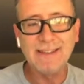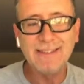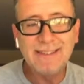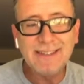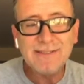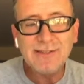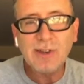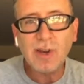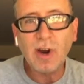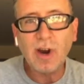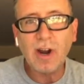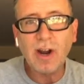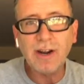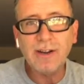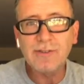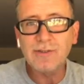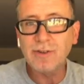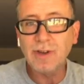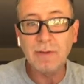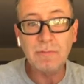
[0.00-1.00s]
this
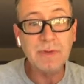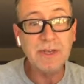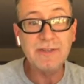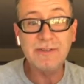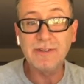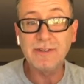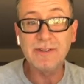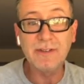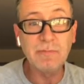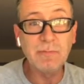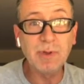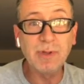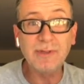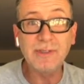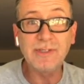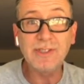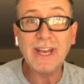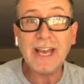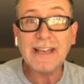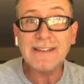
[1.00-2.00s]
car. So I basically
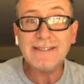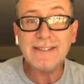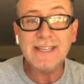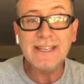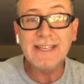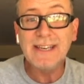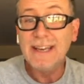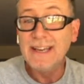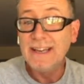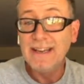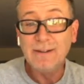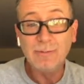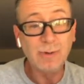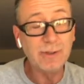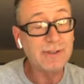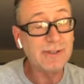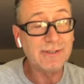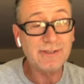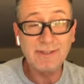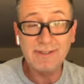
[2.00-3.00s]
build a chassis,
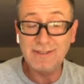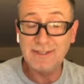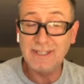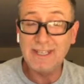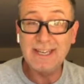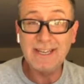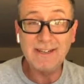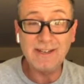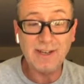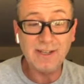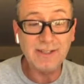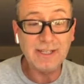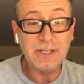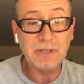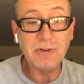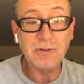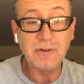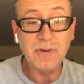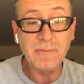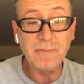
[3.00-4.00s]
which is, again, all
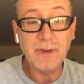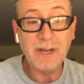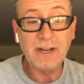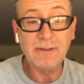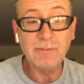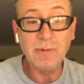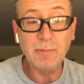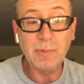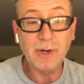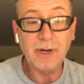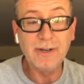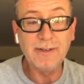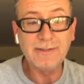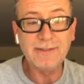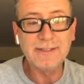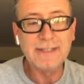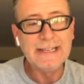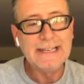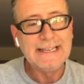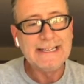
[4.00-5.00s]
Lego compatible
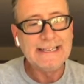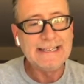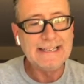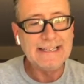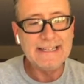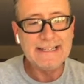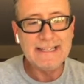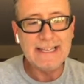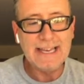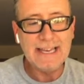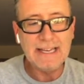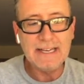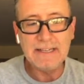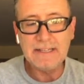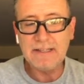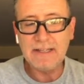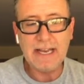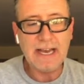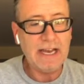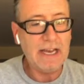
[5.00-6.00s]
parts. And
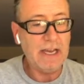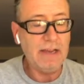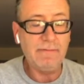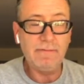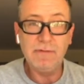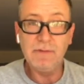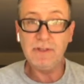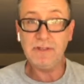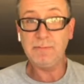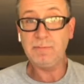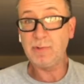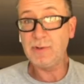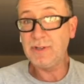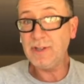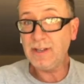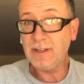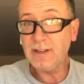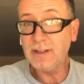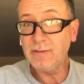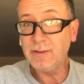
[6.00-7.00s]
then for this
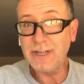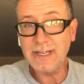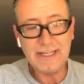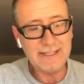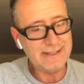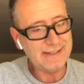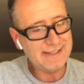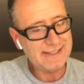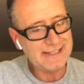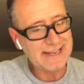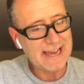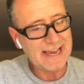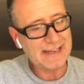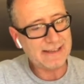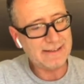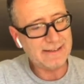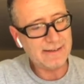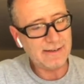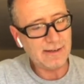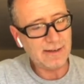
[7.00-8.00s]
particular one, I just
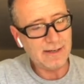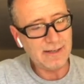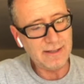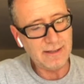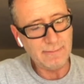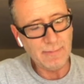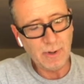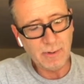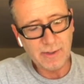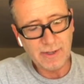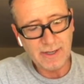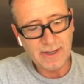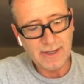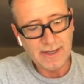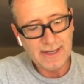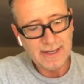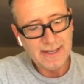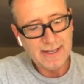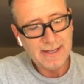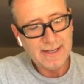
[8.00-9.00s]
stacked on the
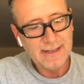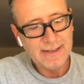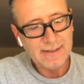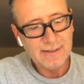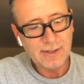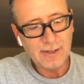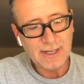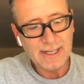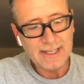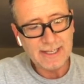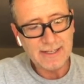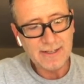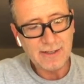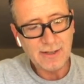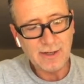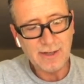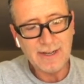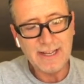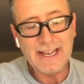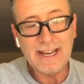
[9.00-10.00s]
motor so I can
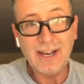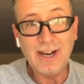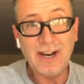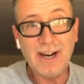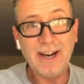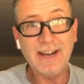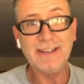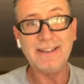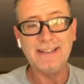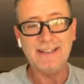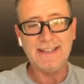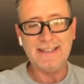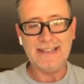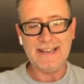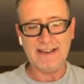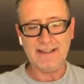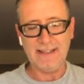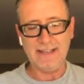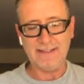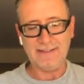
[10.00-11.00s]
turn that on. And
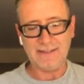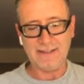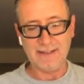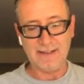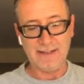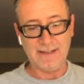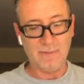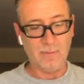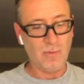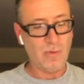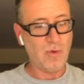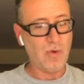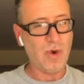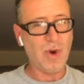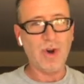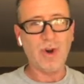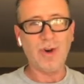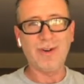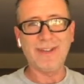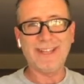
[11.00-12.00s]
now that's going to,
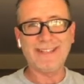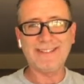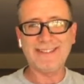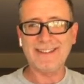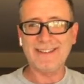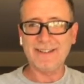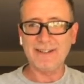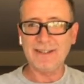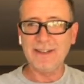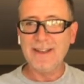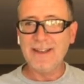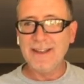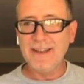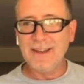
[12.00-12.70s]
whoa, that's going to